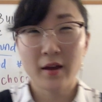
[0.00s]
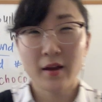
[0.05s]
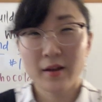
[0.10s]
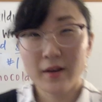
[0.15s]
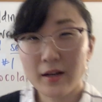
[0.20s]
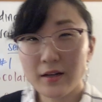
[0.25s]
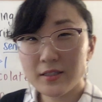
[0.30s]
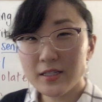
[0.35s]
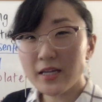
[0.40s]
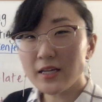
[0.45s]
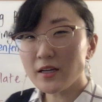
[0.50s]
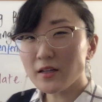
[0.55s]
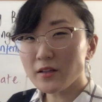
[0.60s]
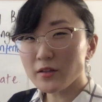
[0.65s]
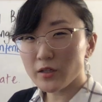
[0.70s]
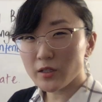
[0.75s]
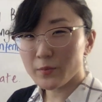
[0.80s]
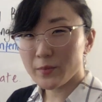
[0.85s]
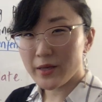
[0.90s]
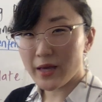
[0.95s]
Now take a
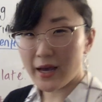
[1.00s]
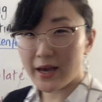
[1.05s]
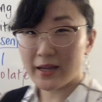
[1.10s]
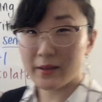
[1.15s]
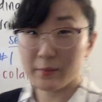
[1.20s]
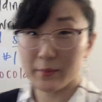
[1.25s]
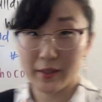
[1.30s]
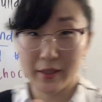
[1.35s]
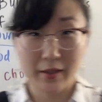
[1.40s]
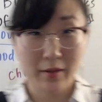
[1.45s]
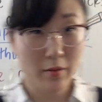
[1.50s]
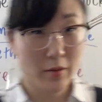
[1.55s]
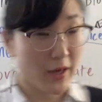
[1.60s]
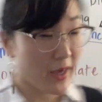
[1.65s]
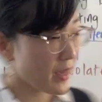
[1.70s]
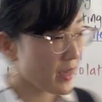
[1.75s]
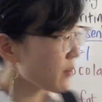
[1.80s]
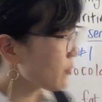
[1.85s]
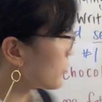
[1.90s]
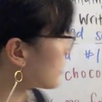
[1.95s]
look behind me,
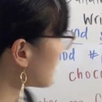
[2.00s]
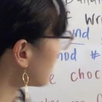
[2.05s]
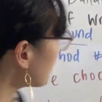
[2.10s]
okay? We have